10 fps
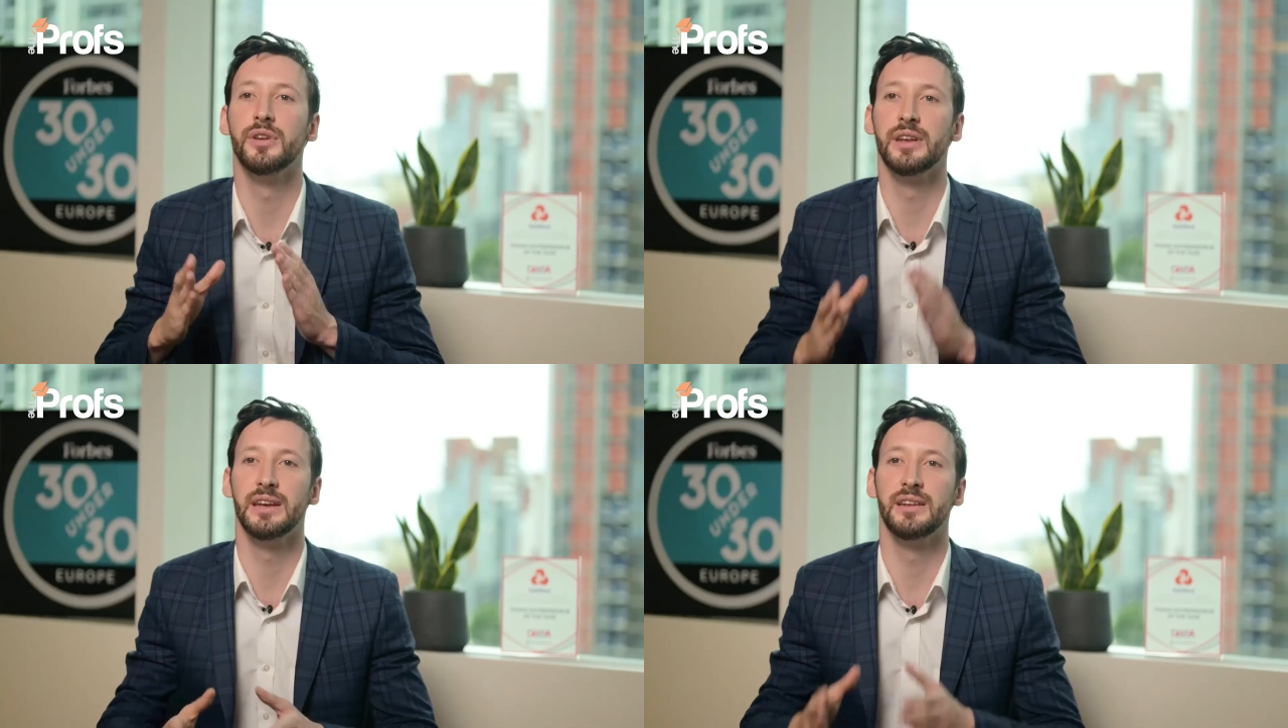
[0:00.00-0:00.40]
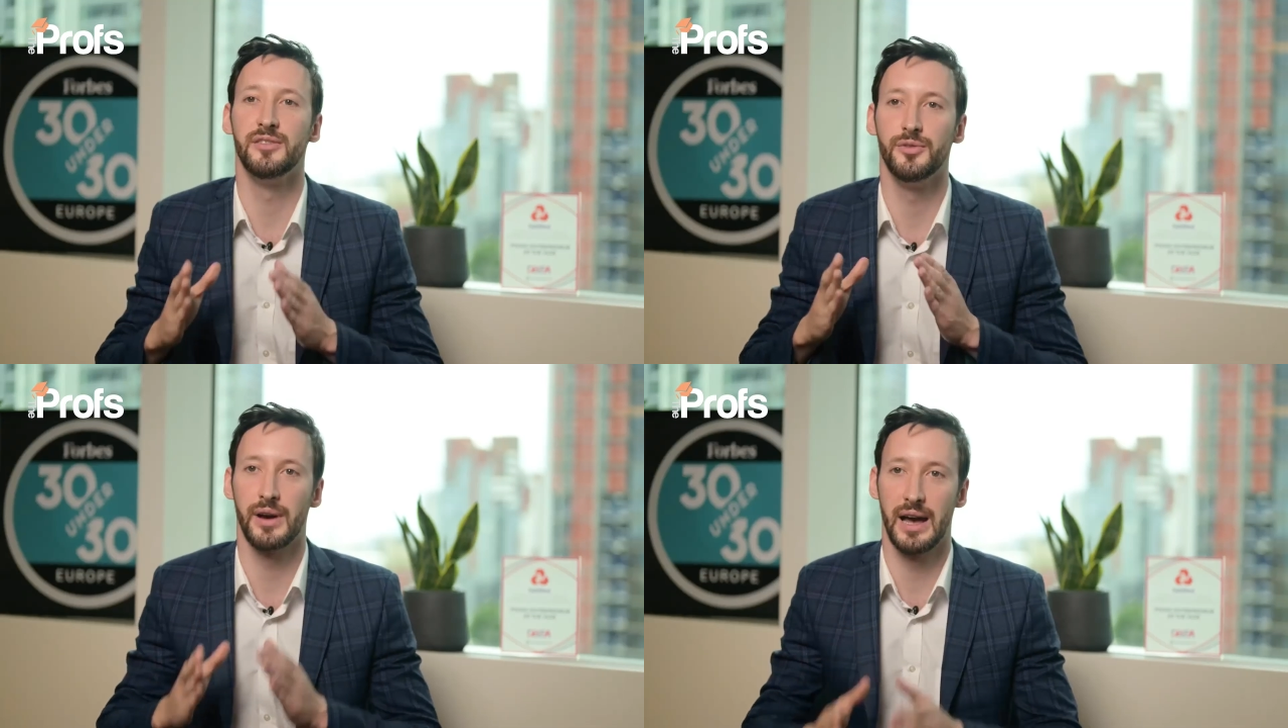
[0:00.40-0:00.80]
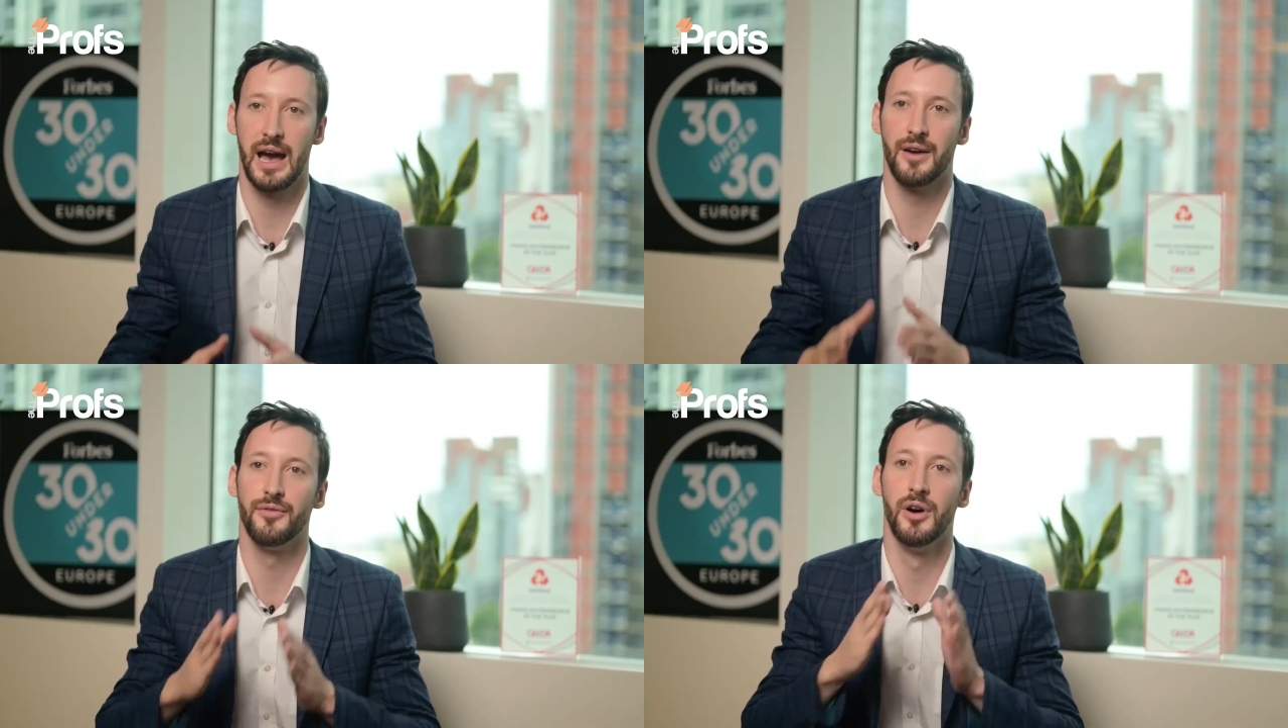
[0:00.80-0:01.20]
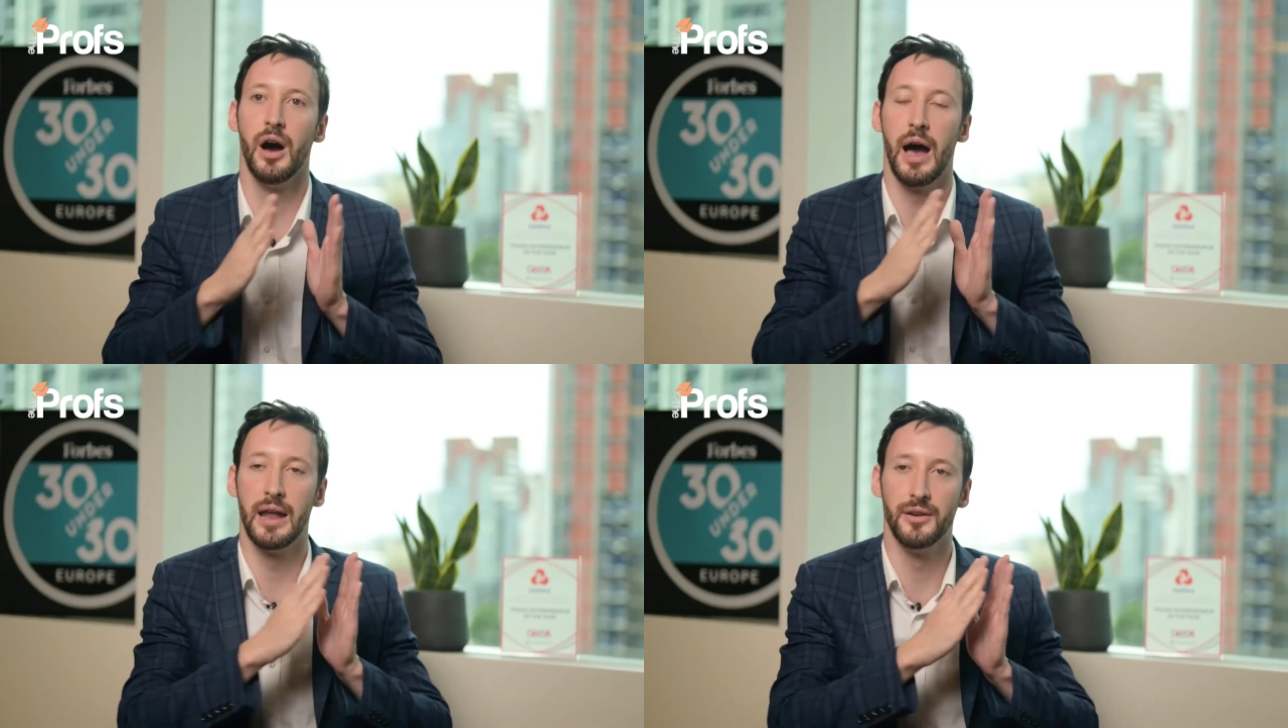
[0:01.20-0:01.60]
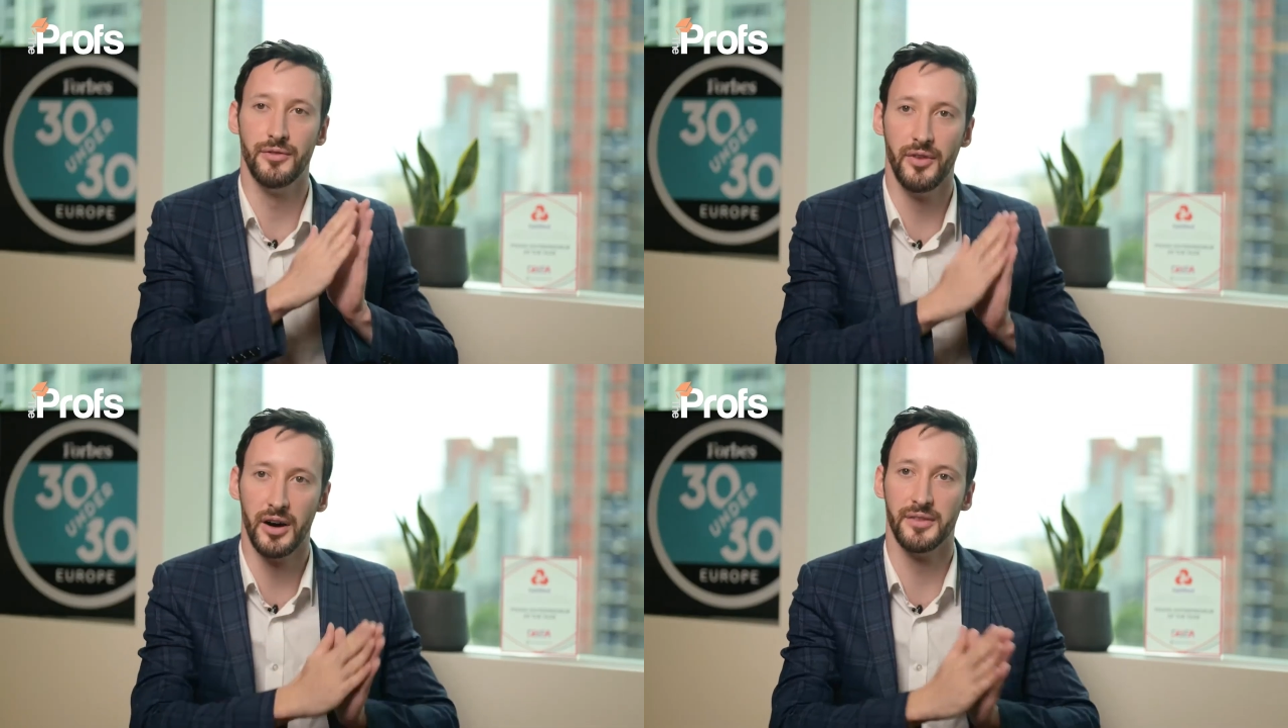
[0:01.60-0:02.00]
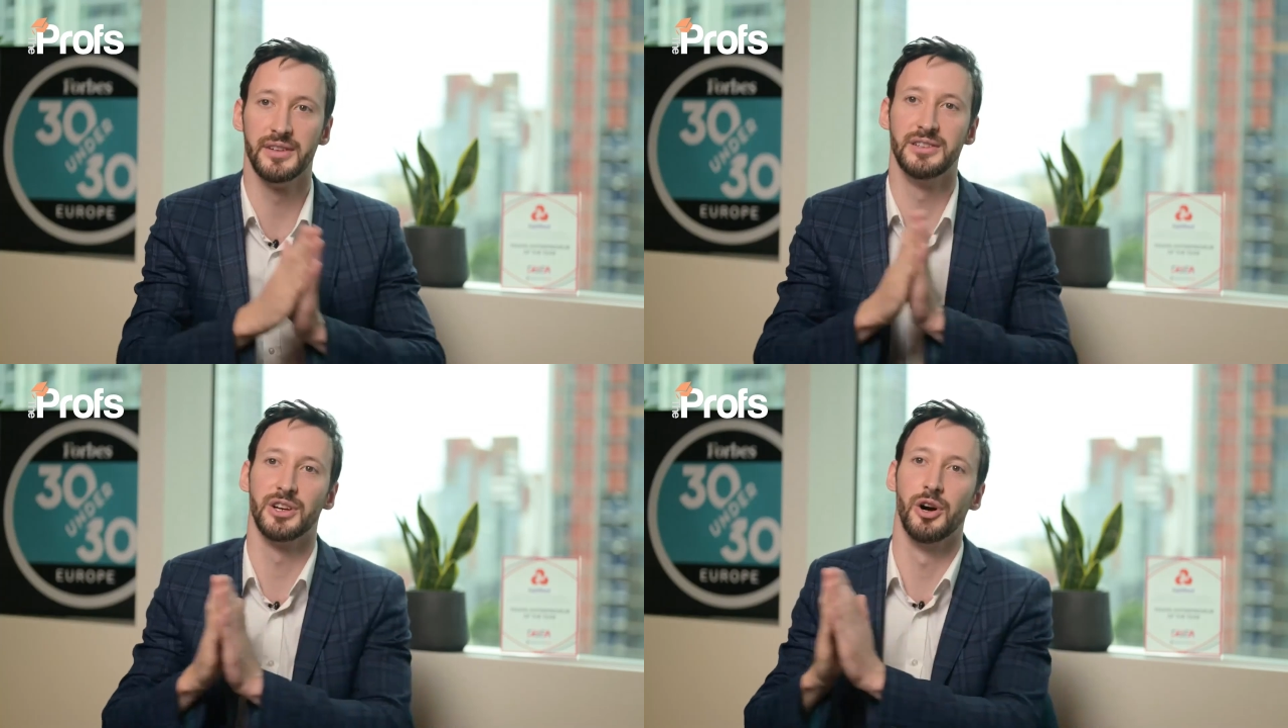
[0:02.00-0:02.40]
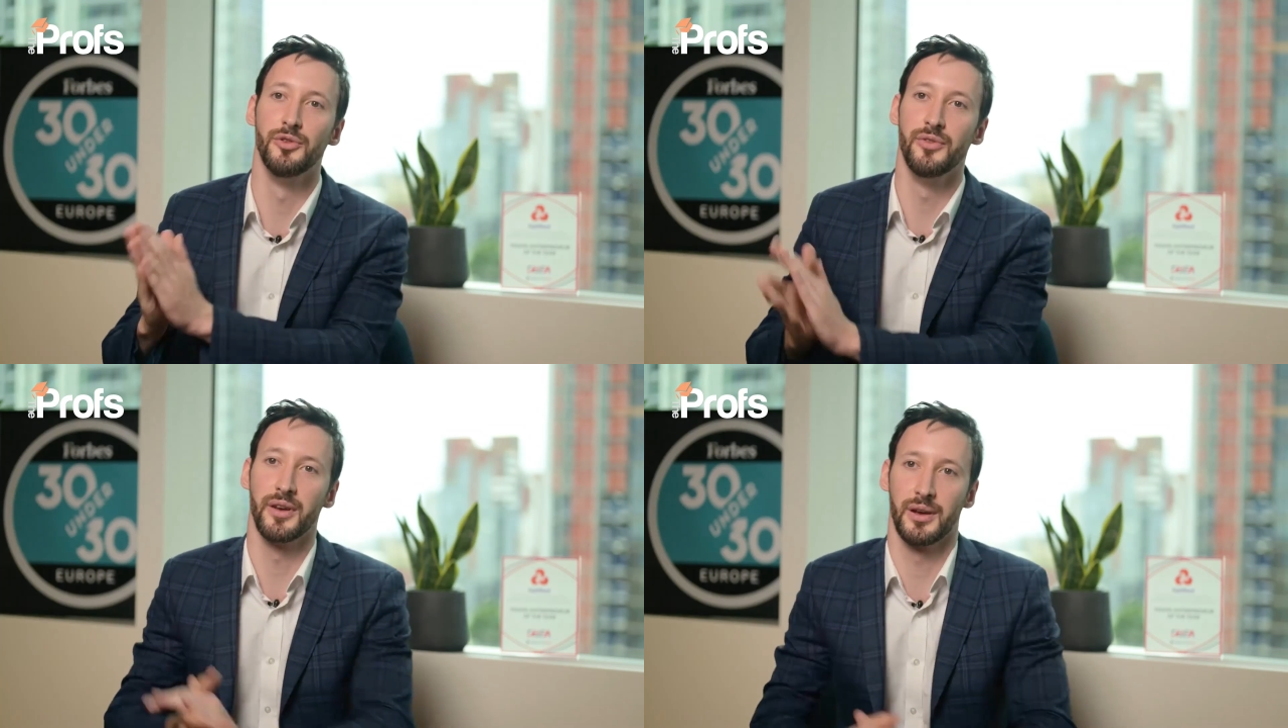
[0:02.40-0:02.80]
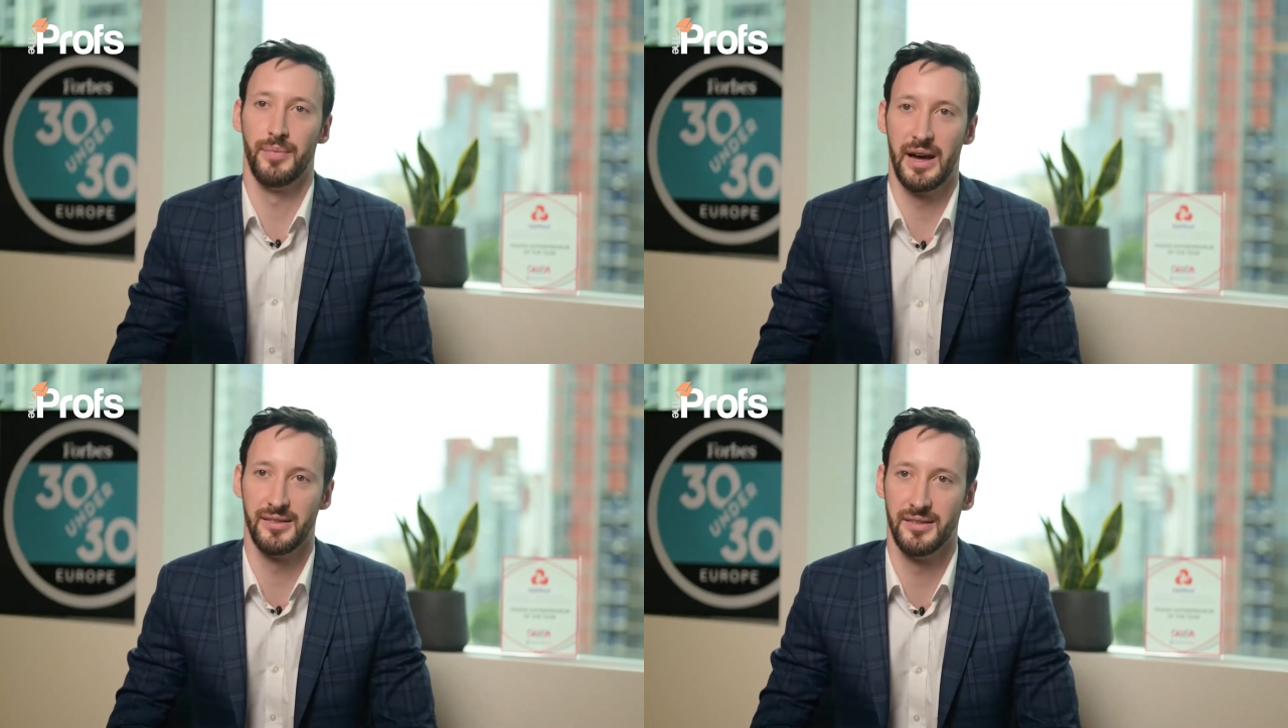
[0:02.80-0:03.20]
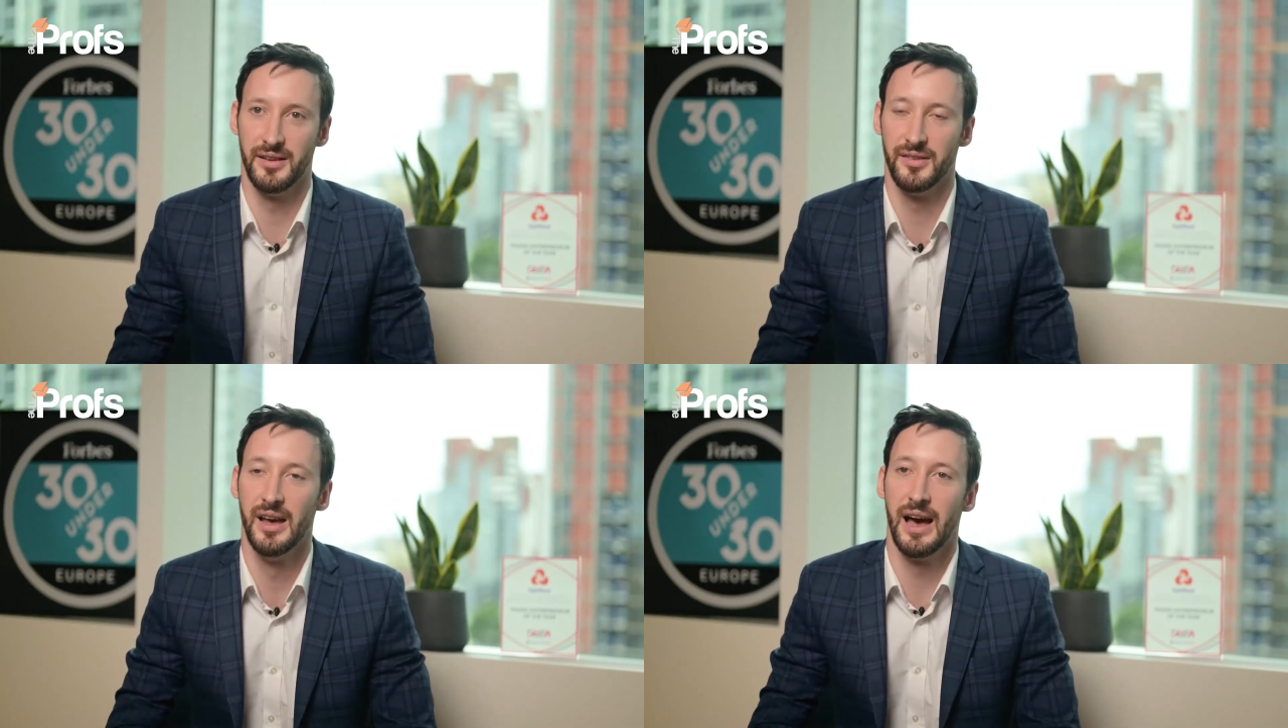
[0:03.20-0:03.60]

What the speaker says: need to have an advantage over the competitors,